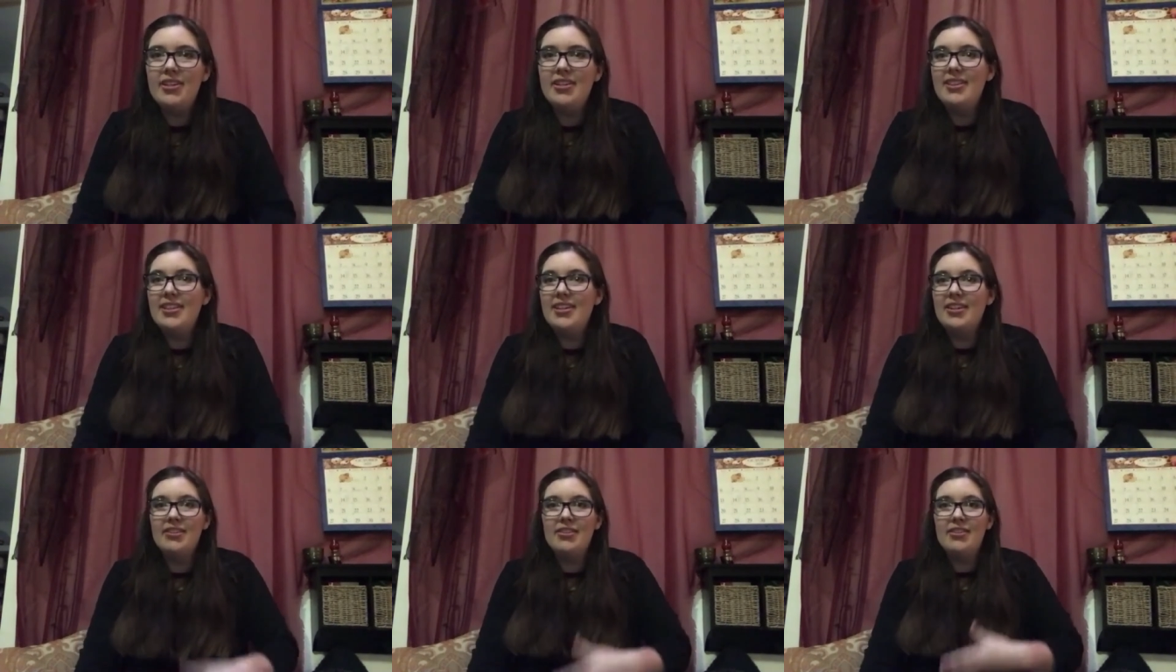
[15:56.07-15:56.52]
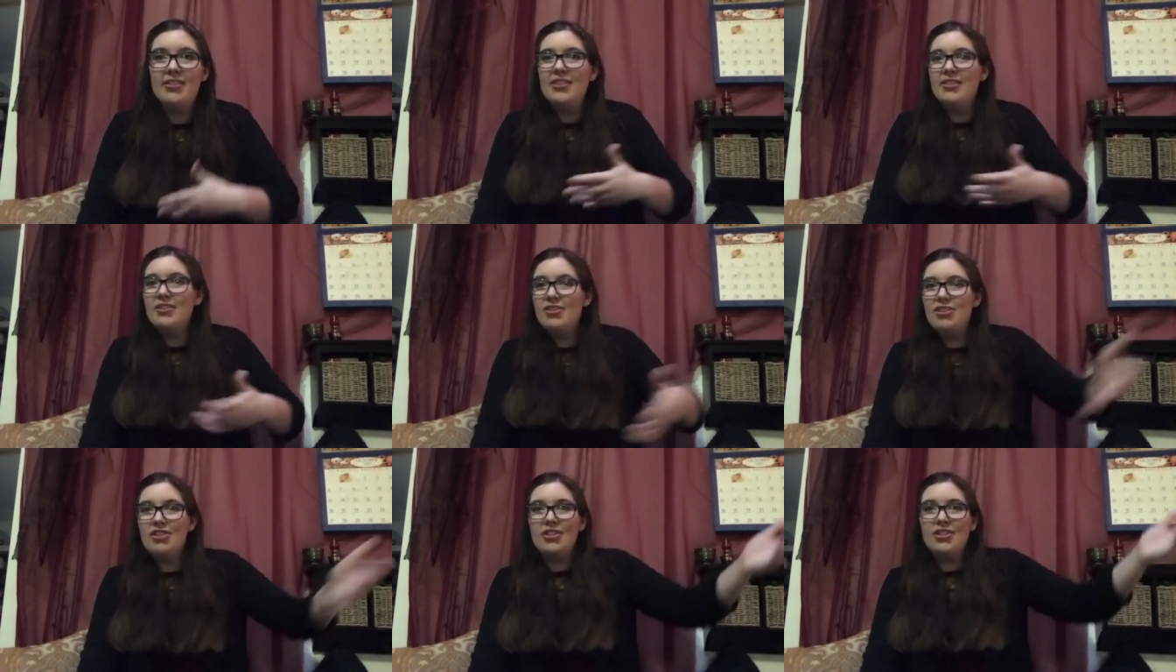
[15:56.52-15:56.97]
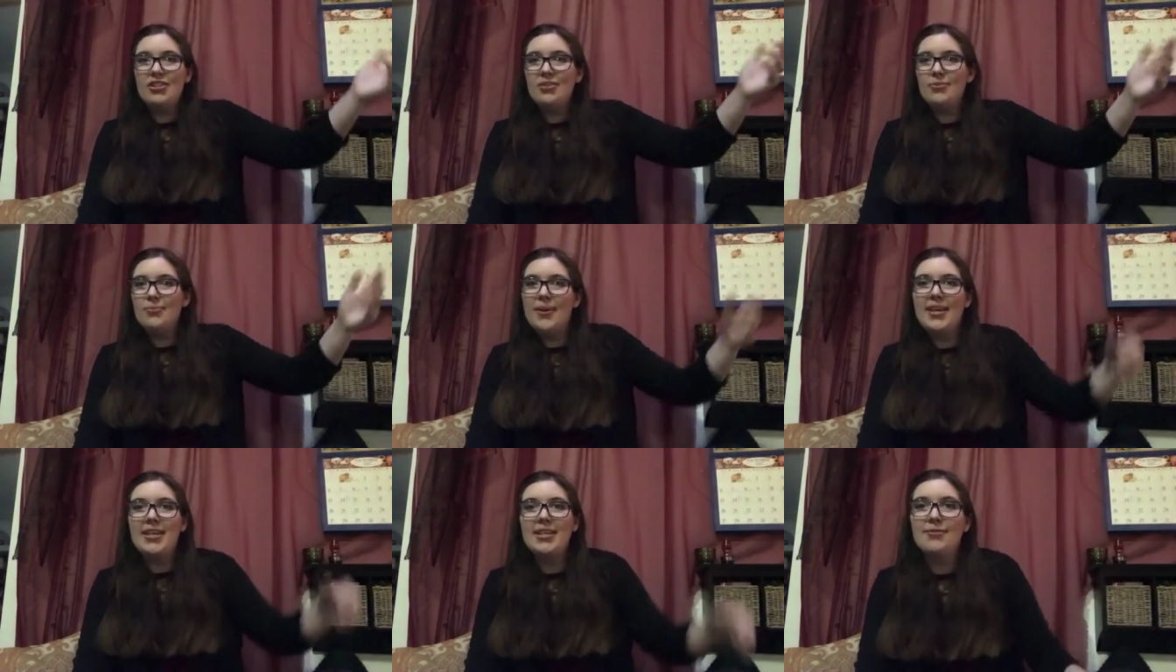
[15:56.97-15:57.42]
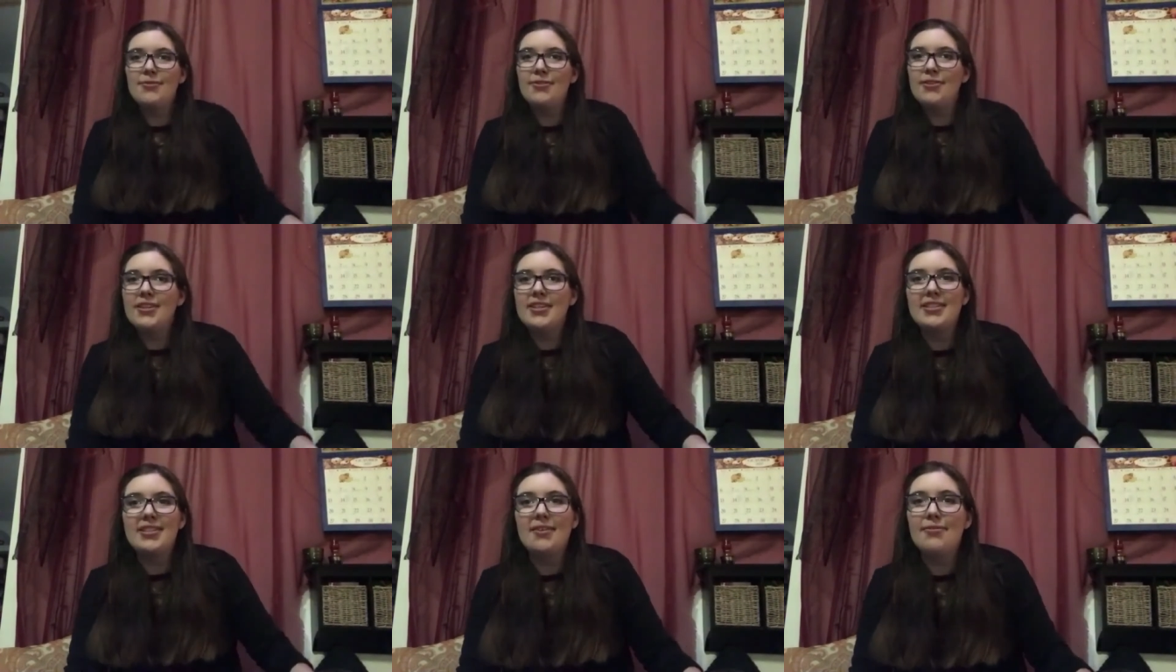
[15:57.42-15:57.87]
and they're still just as
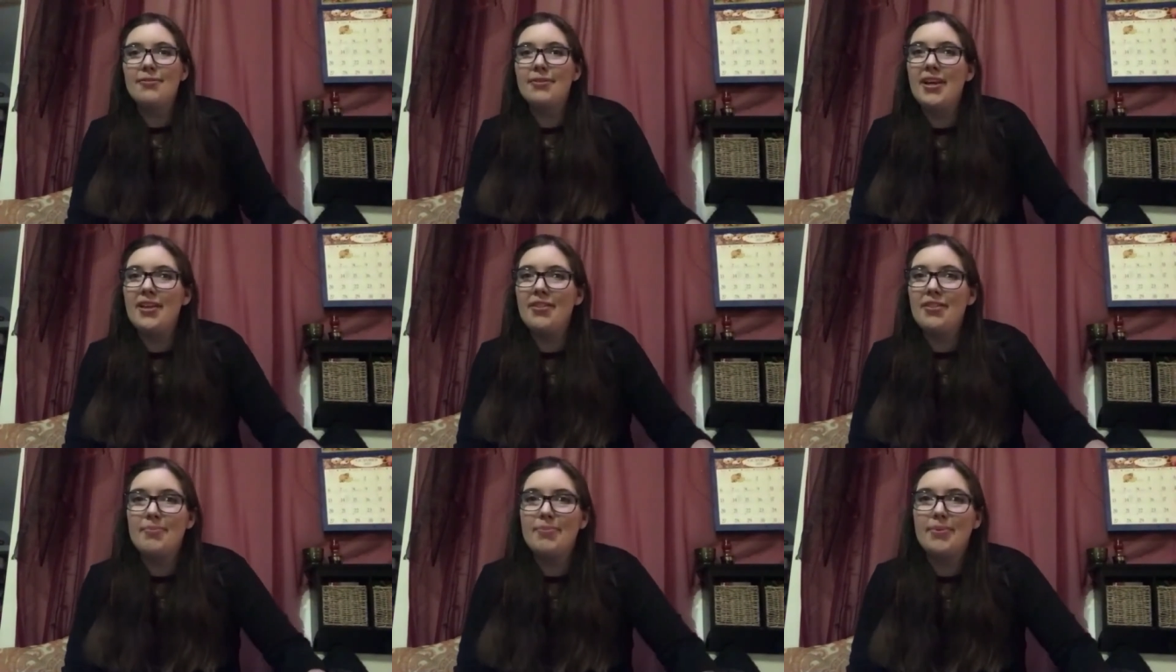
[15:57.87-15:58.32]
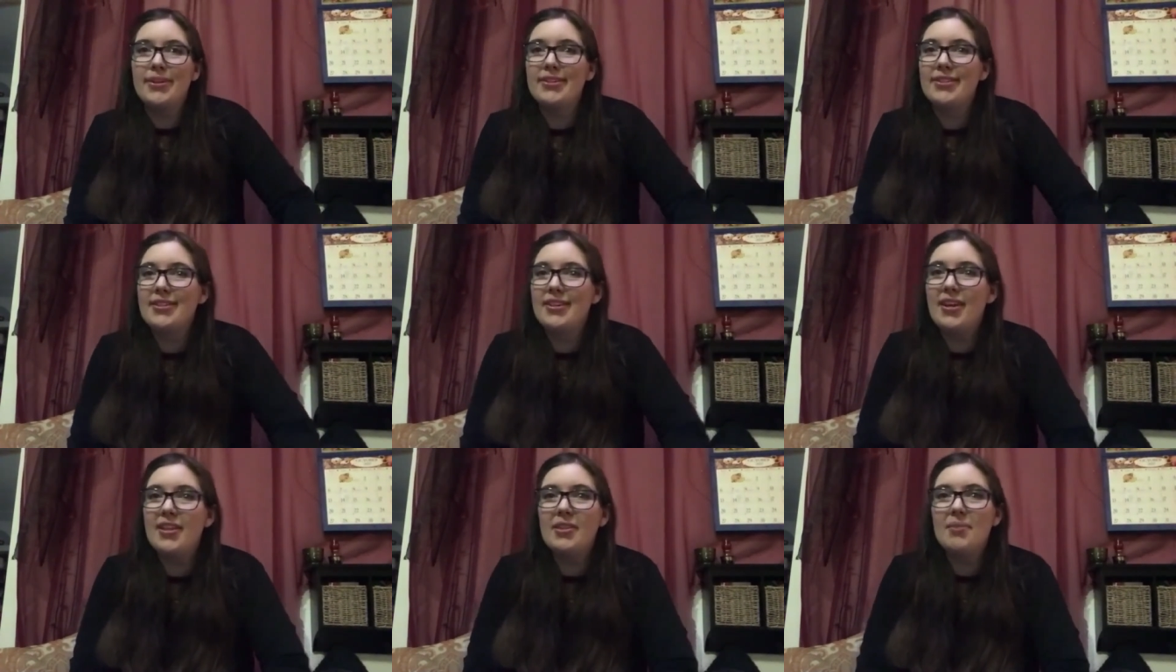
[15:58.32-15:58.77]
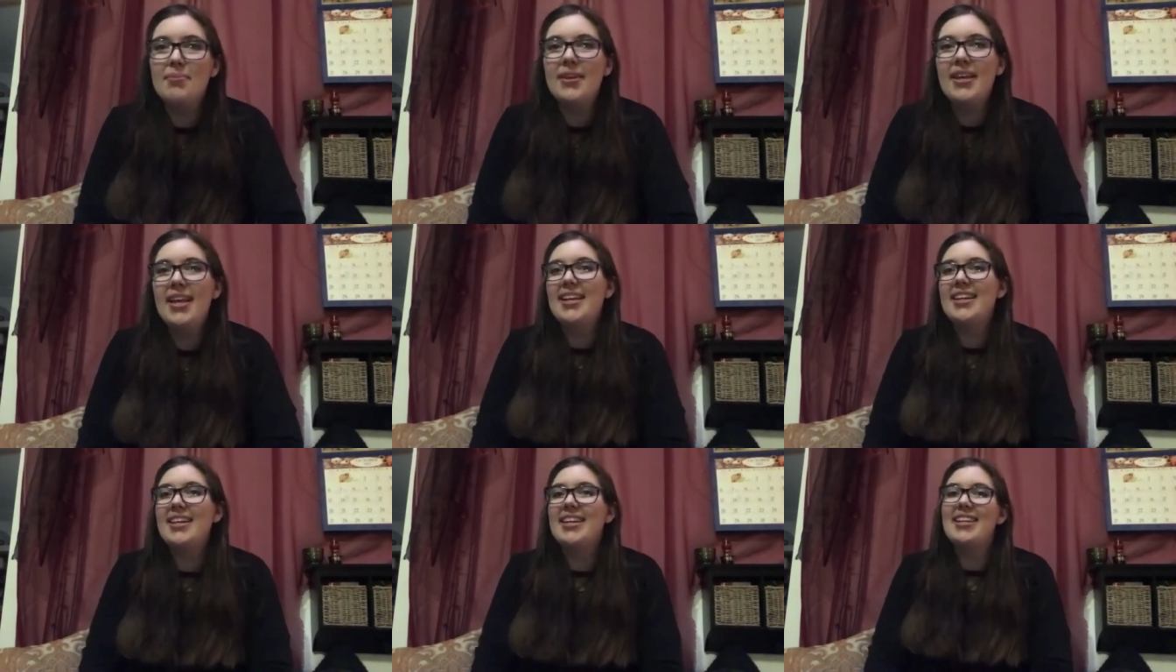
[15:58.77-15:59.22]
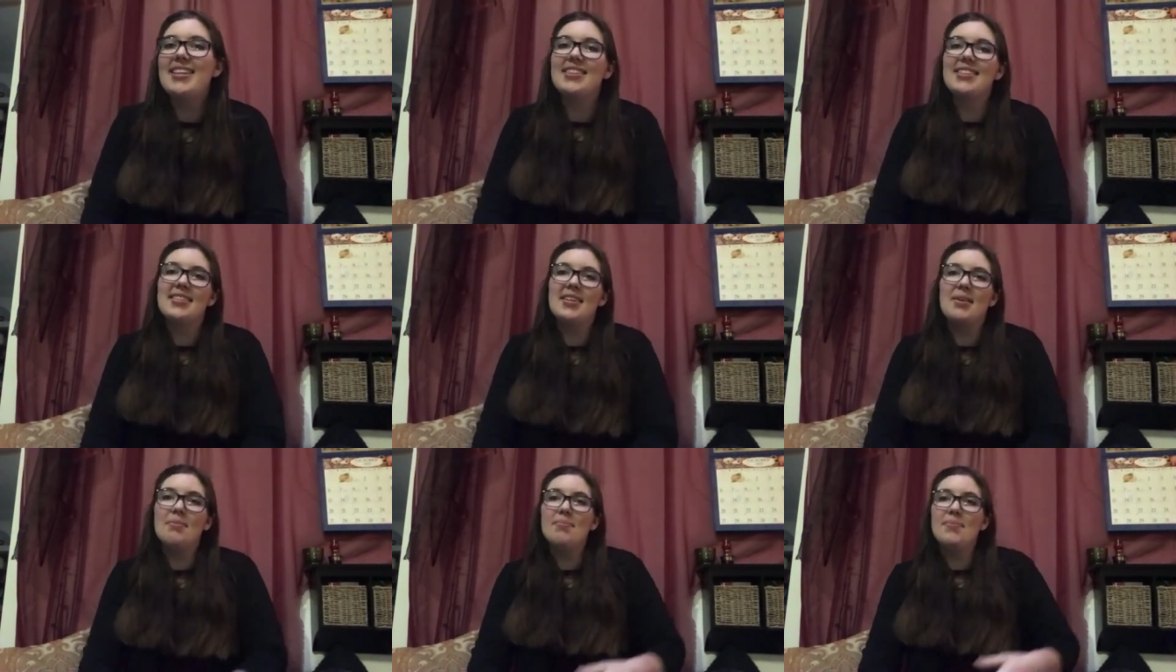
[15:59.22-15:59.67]
wasteful as every other person on the planet. And
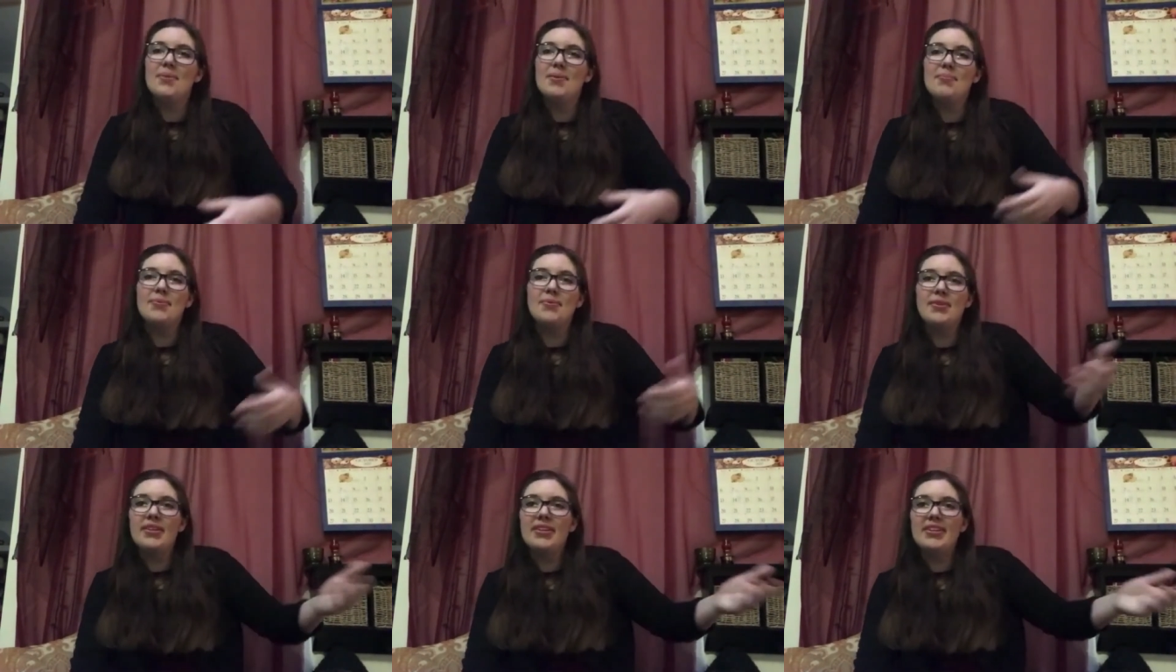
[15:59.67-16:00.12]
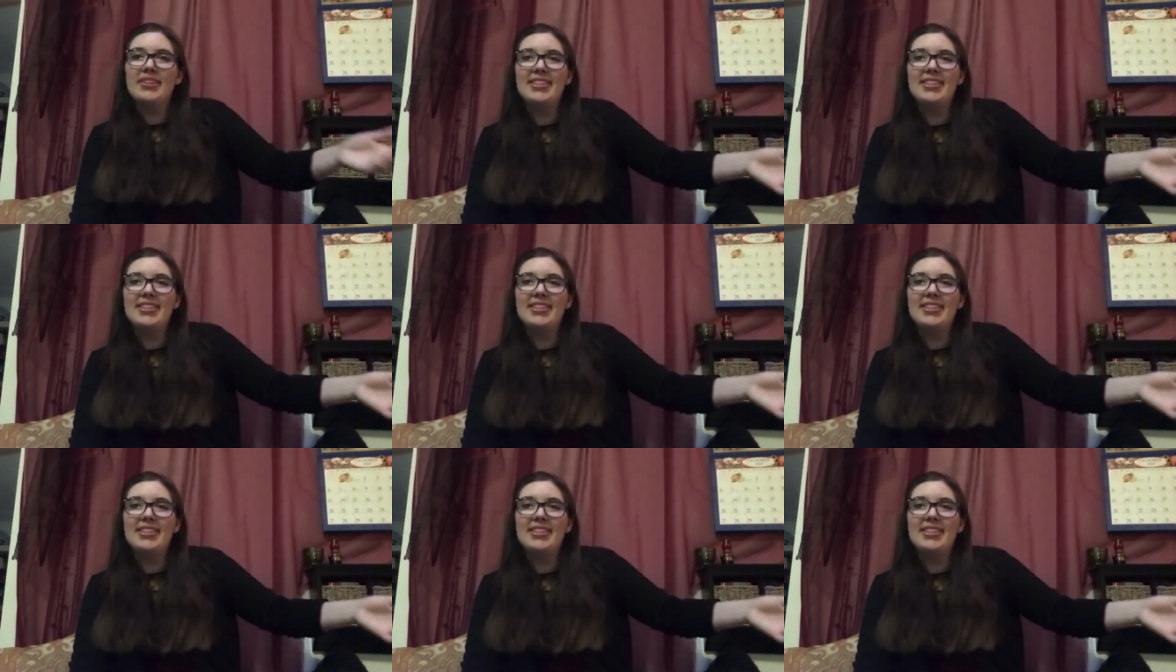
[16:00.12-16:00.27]
some people that are